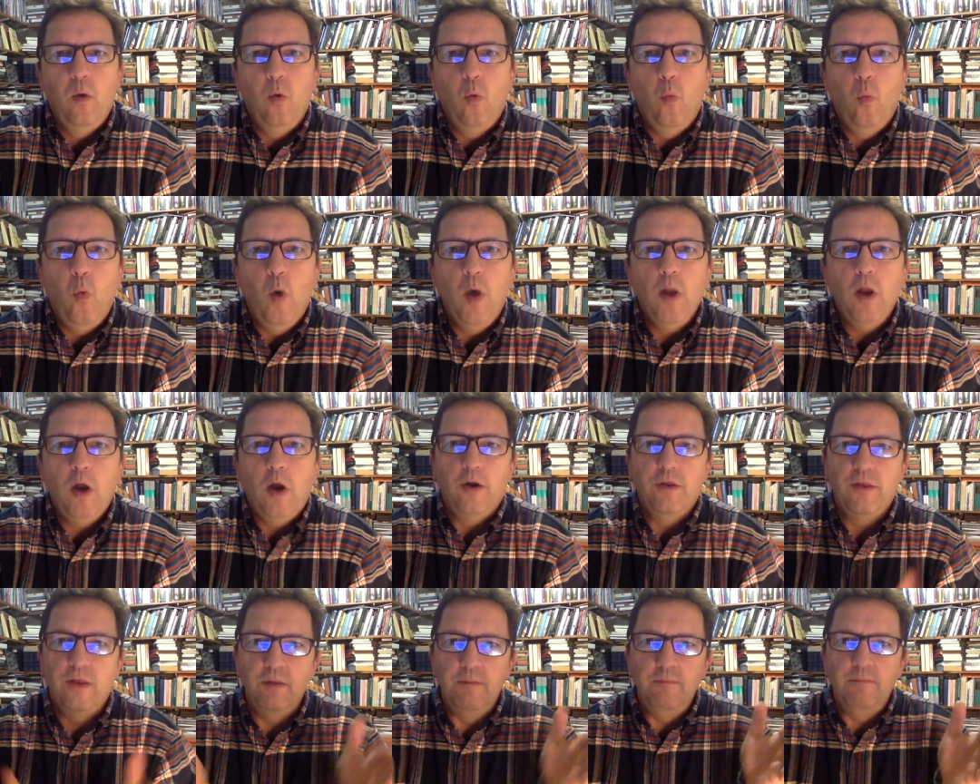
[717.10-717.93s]
what
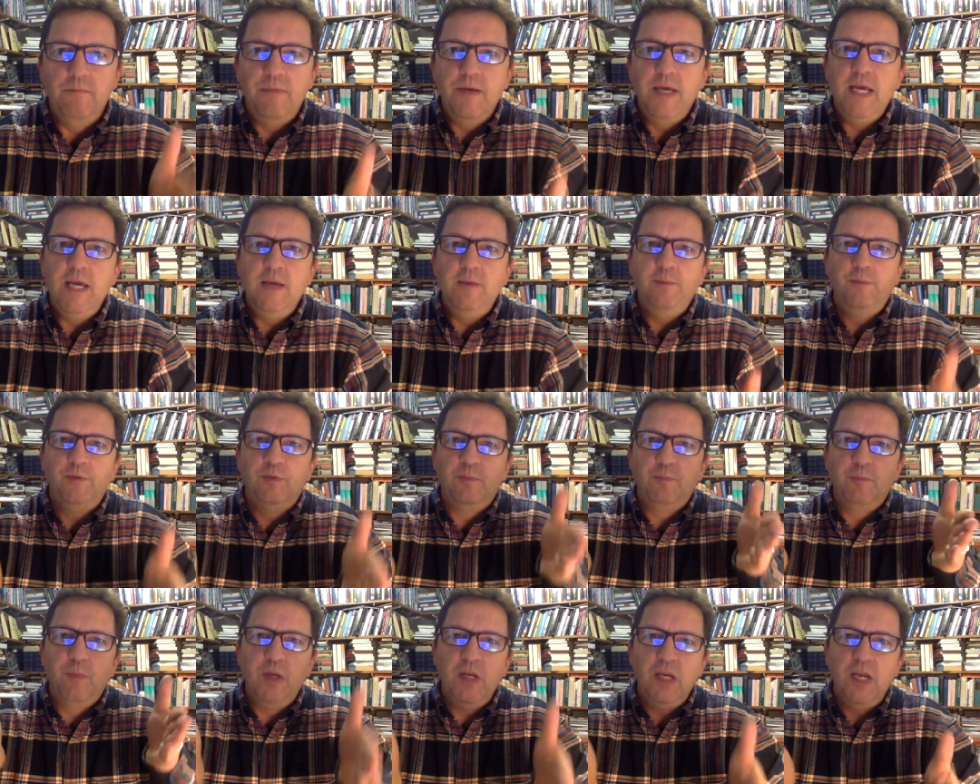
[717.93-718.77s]
are the
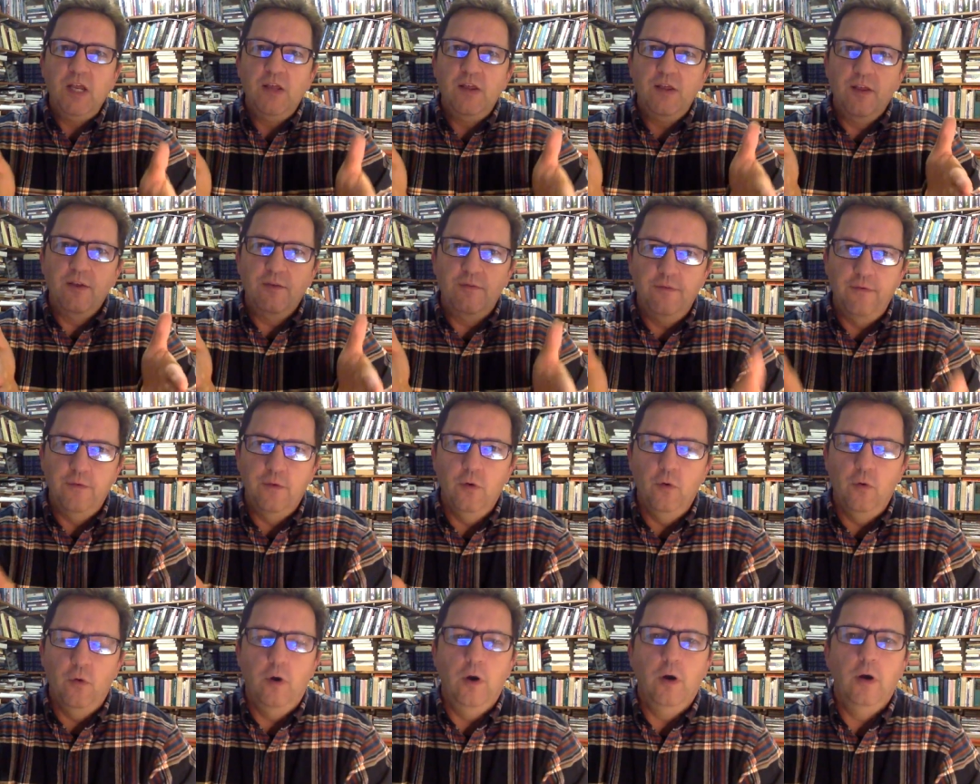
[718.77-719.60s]
beams beneath the
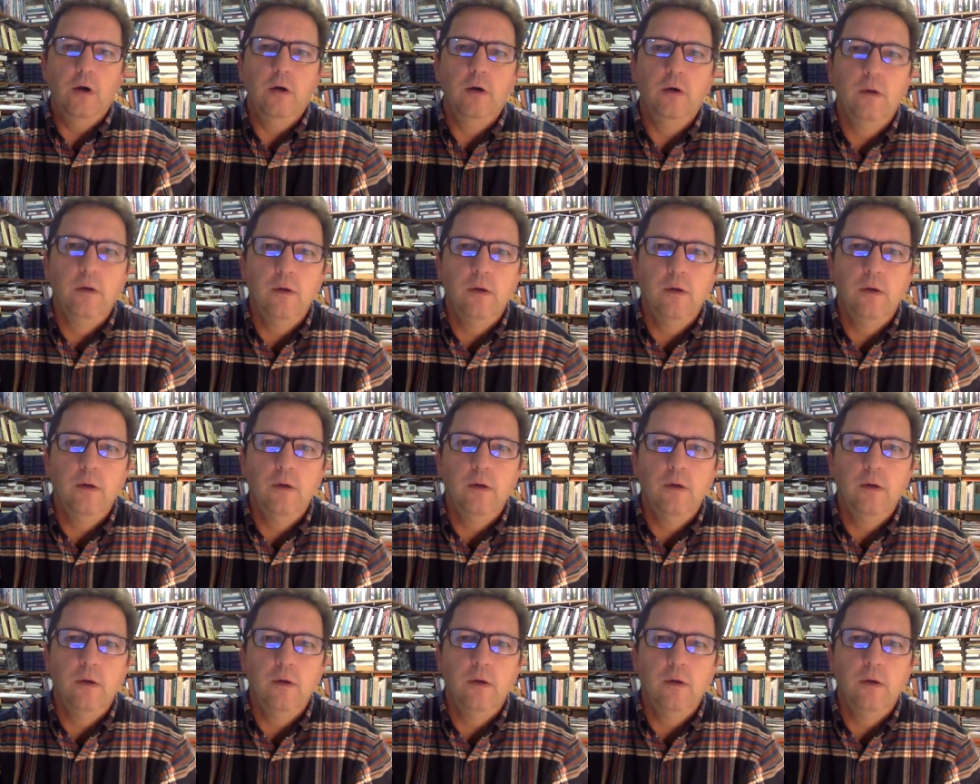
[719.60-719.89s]
floor